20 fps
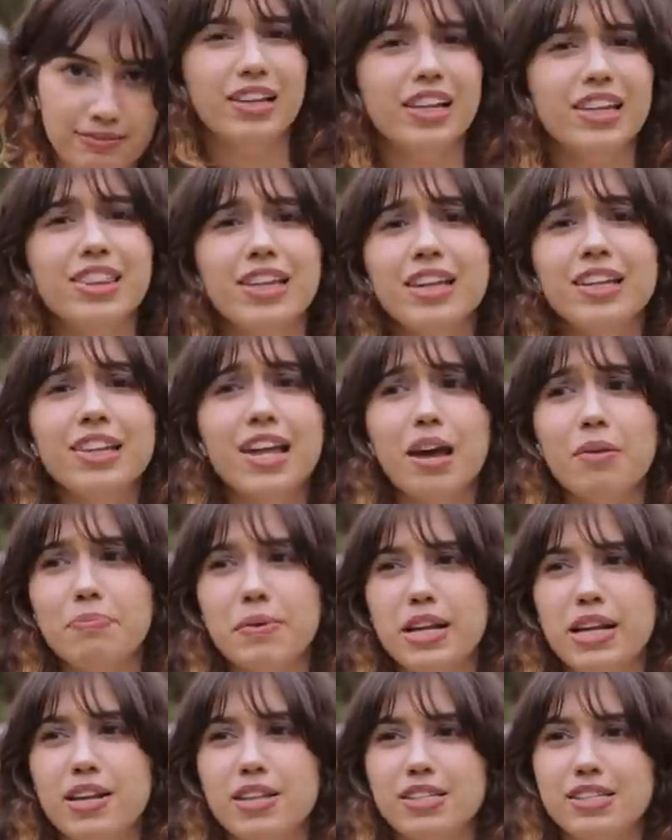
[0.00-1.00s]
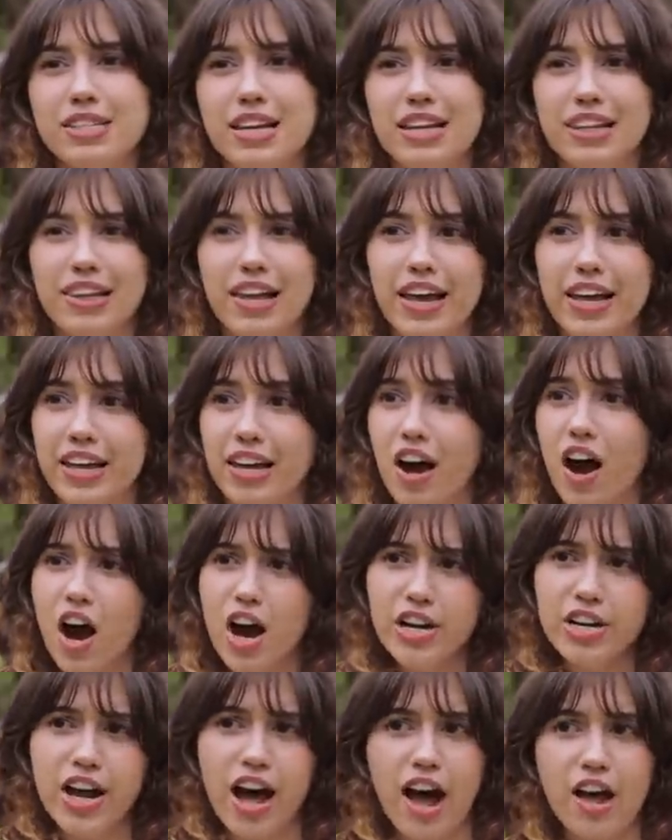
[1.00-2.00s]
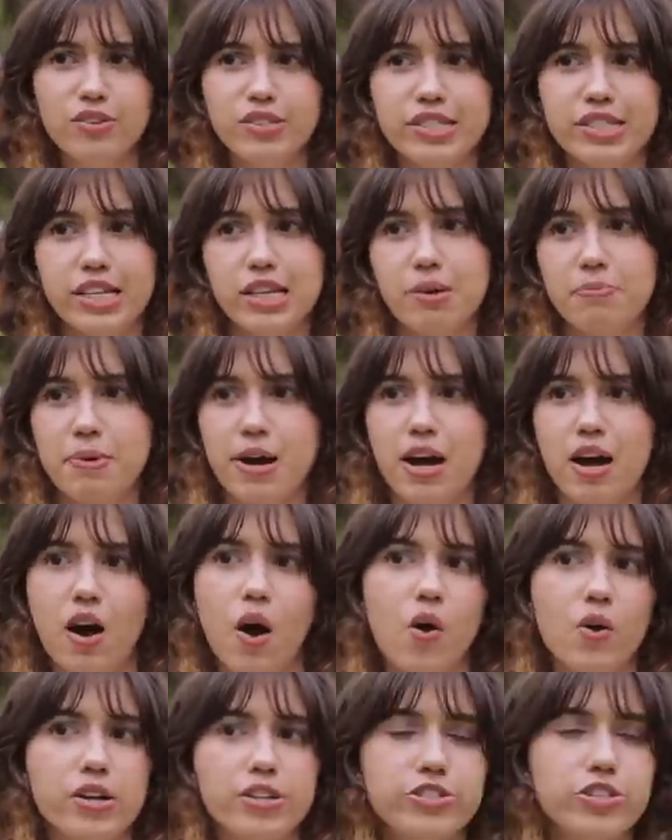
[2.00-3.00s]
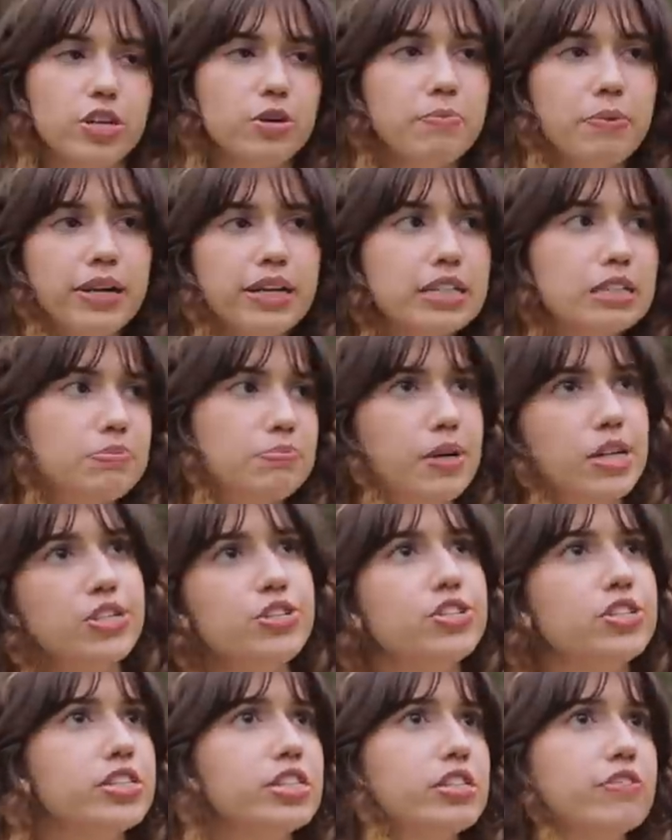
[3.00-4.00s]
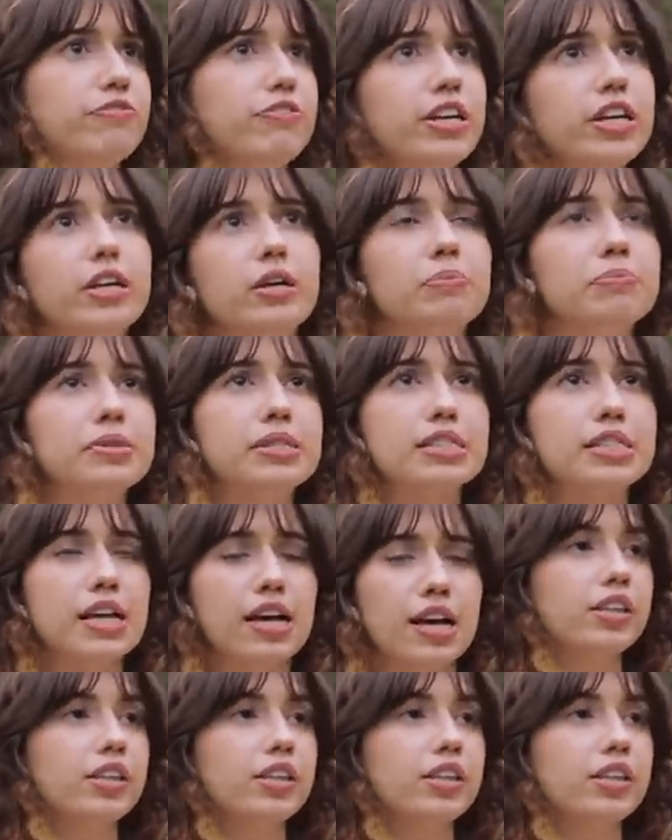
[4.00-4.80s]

They think that because they like art house cinema or German expressionist films,